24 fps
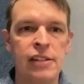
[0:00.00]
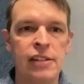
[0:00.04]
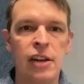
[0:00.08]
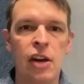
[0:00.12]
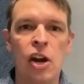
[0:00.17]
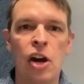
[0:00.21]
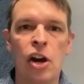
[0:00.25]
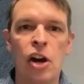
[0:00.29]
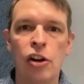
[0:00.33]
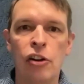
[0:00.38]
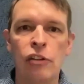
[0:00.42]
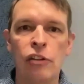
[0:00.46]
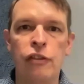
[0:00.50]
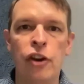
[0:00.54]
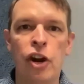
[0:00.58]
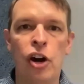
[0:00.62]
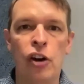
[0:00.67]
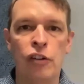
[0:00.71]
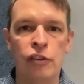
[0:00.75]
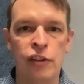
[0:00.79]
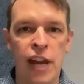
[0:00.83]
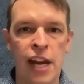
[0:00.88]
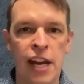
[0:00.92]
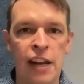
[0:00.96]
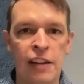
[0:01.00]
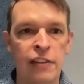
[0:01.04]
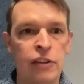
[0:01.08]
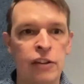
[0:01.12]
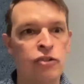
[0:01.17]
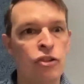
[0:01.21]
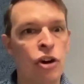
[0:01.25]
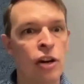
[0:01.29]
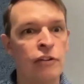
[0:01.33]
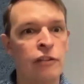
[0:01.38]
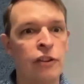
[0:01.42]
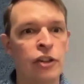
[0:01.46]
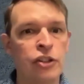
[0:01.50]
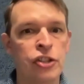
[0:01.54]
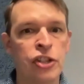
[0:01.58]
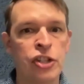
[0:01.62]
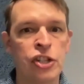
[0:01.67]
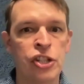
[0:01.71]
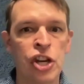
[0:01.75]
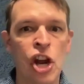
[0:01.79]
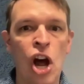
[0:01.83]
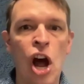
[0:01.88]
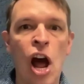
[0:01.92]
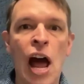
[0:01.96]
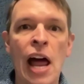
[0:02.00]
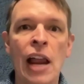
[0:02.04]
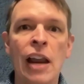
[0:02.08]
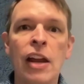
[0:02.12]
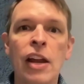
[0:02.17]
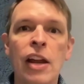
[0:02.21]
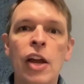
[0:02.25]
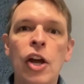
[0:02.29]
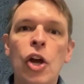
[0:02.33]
of getting the drug versus not,